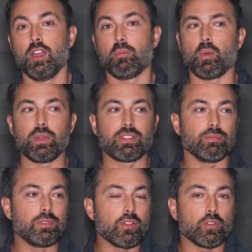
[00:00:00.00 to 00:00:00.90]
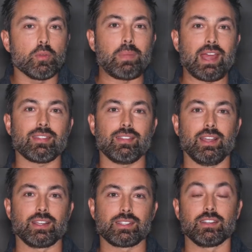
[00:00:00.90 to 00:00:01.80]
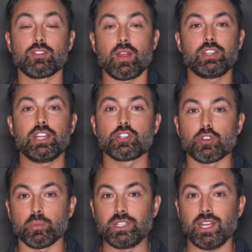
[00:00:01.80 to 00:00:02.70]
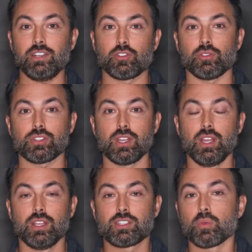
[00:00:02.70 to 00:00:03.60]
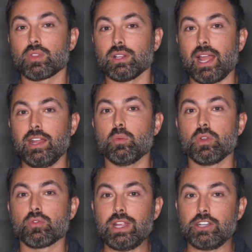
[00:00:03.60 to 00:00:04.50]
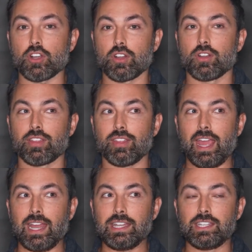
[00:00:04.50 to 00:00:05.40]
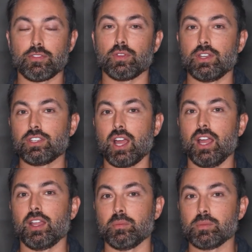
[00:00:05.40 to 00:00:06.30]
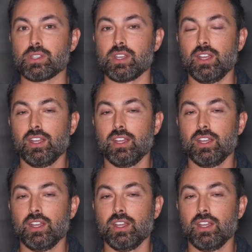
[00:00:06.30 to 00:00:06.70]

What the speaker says: but with different path lengths and gravitational potentials, so the light would reach Earth at different times.